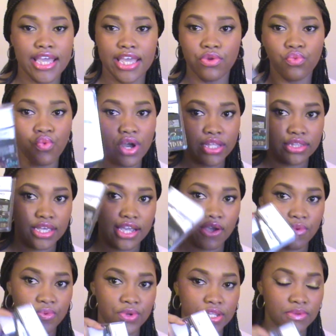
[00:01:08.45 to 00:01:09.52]
and one thing
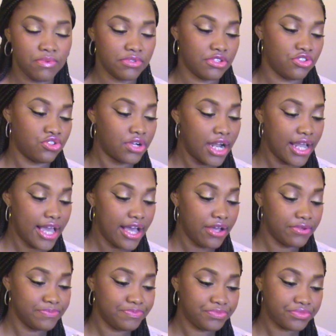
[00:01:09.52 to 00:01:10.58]
I really wanted to try
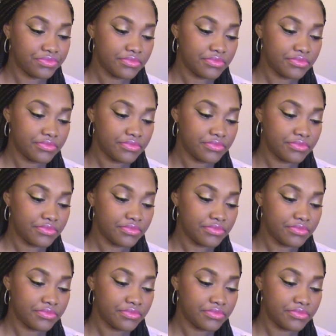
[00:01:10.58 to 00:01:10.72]
out.